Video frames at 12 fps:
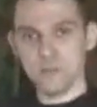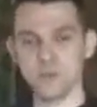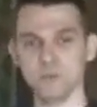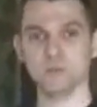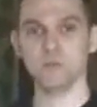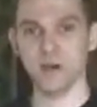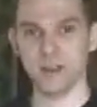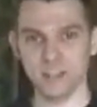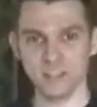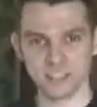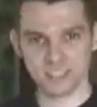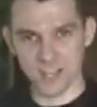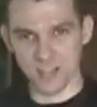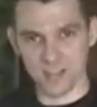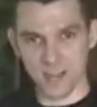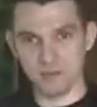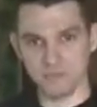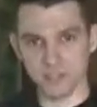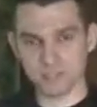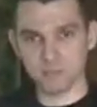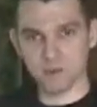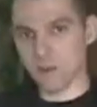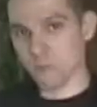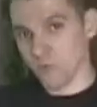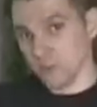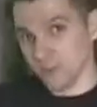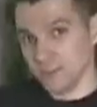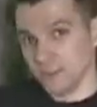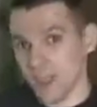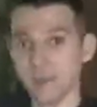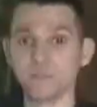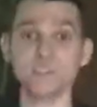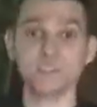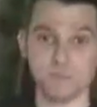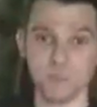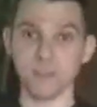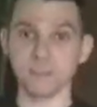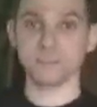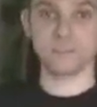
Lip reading: human body, a solid object, but I'm really empty space.